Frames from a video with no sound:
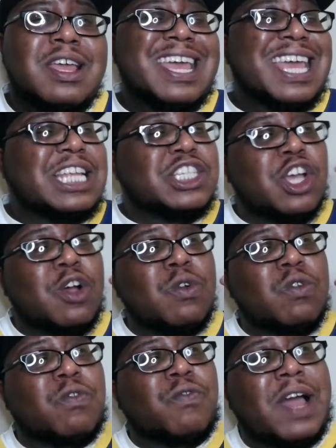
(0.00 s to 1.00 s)
He
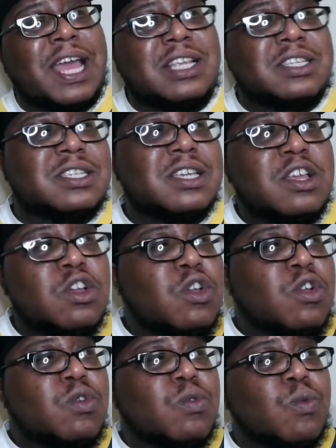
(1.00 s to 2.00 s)
chose fights
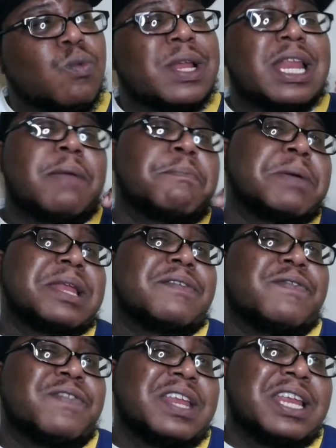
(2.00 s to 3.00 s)
when they
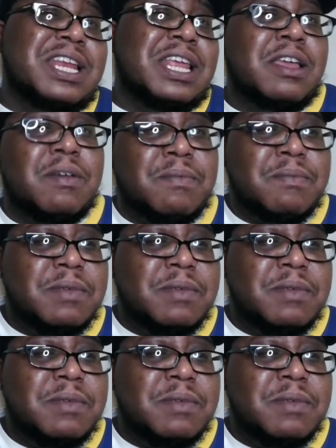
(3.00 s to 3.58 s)
benefited him.